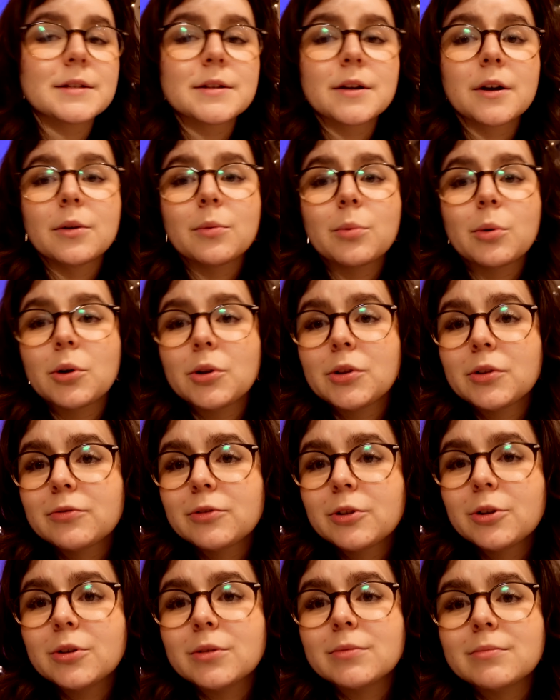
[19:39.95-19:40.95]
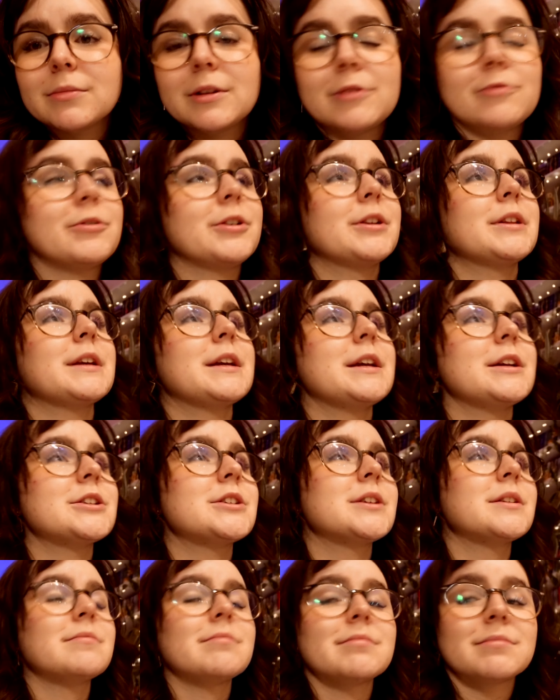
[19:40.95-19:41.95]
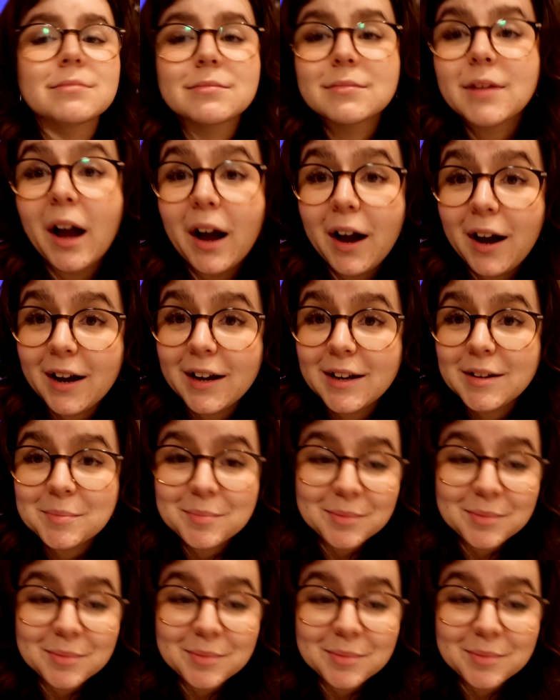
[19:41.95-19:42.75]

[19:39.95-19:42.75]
So we're on the floor in front of the kitchen. Hi.